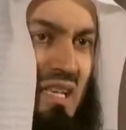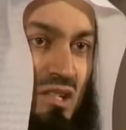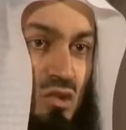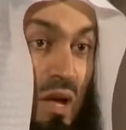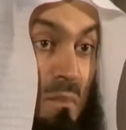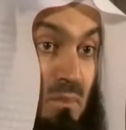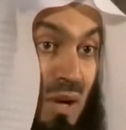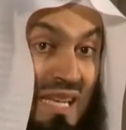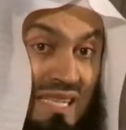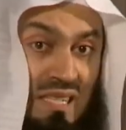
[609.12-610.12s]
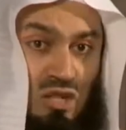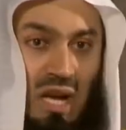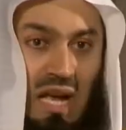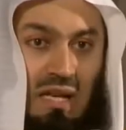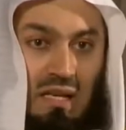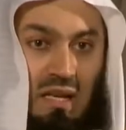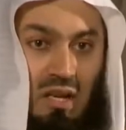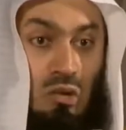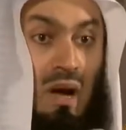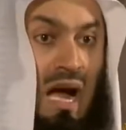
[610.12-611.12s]
it is to embrace the child,
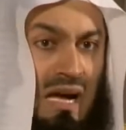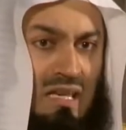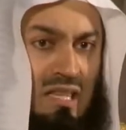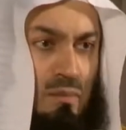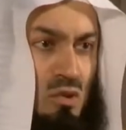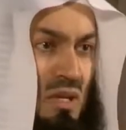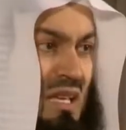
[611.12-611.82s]
to hug them,